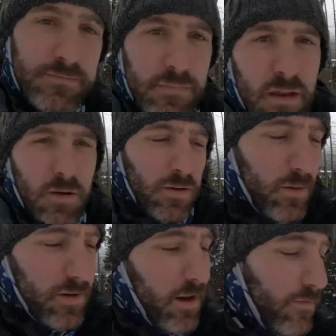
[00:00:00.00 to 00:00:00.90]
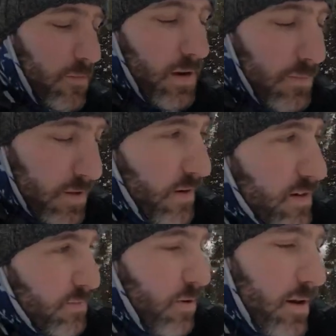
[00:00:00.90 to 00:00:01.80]
would carry the other one,
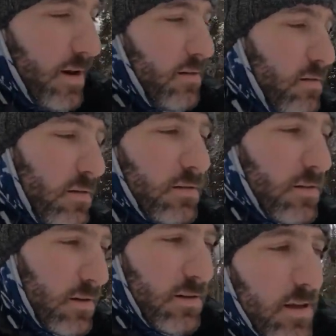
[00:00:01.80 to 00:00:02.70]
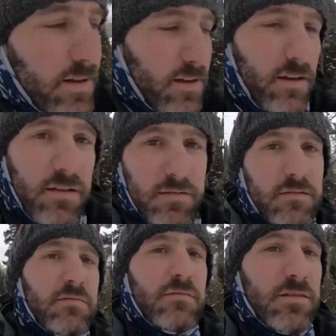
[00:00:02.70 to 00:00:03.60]
and this way we can communicate all the time.
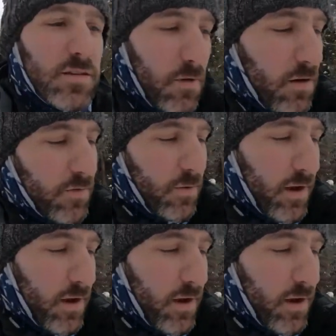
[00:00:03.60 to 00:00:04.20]
I love this